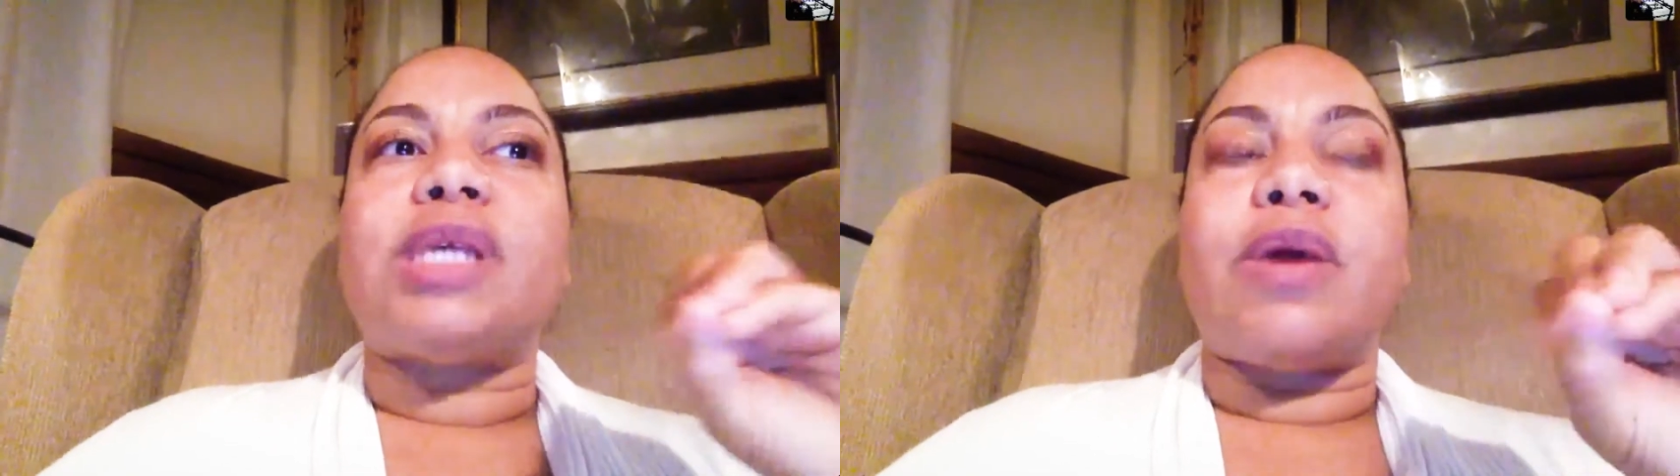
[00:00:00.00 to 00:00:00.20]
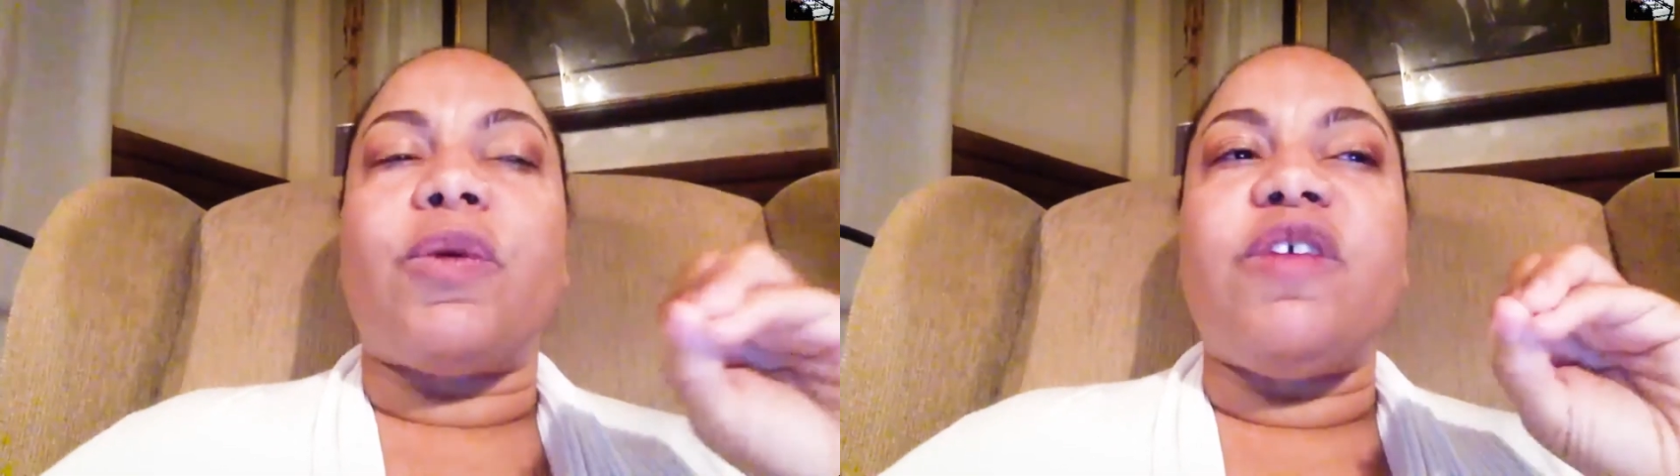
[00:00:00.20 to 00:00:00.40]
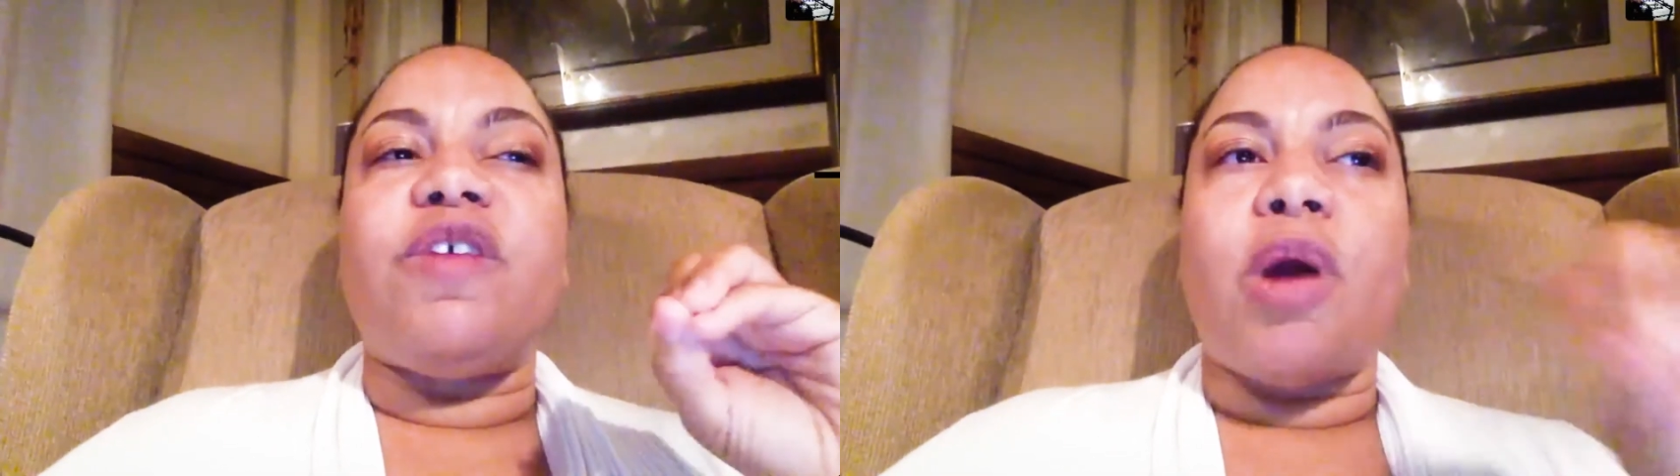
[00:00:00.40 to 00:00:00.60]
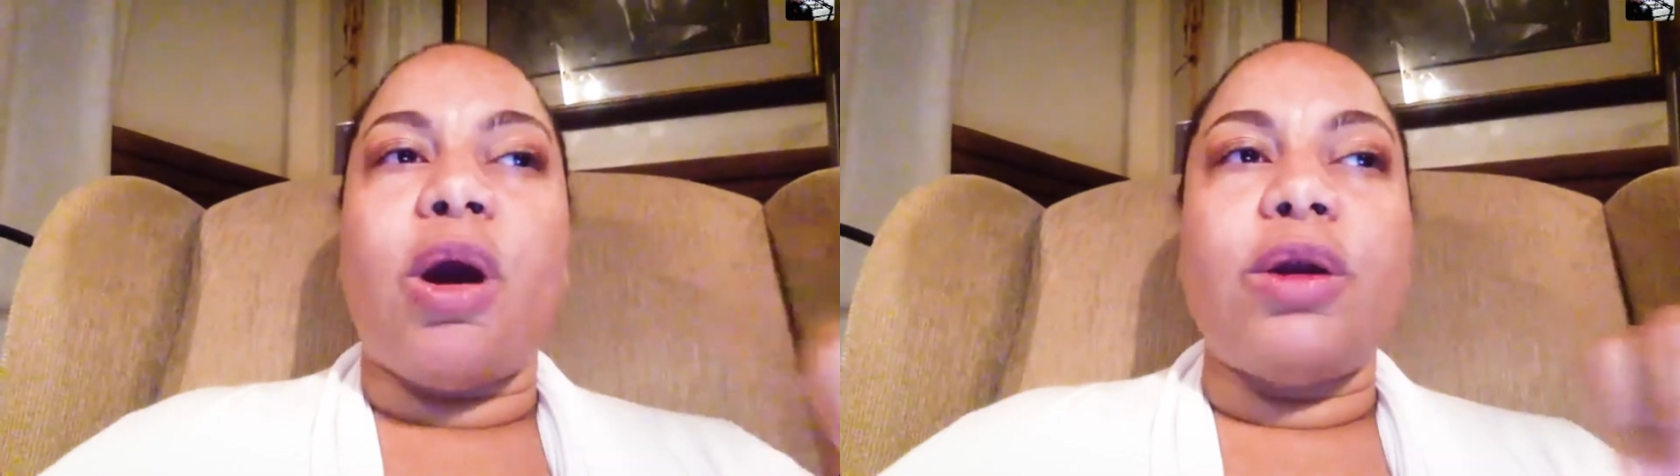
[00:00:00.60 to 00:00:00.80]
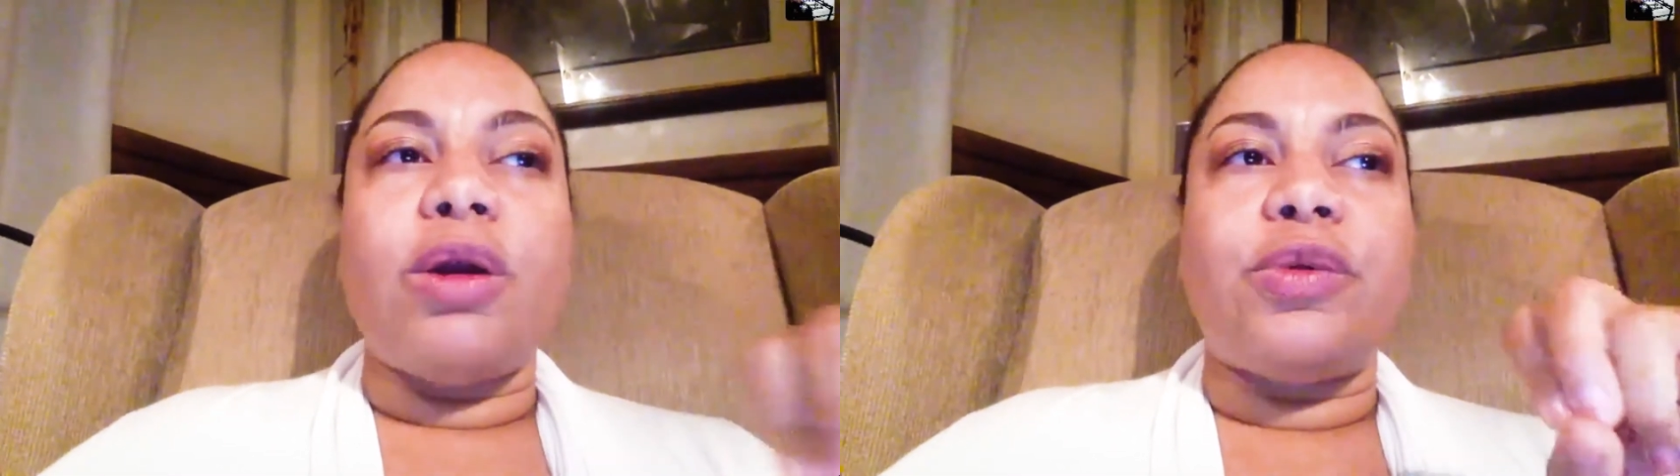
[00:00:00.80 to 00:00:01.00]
We've partnered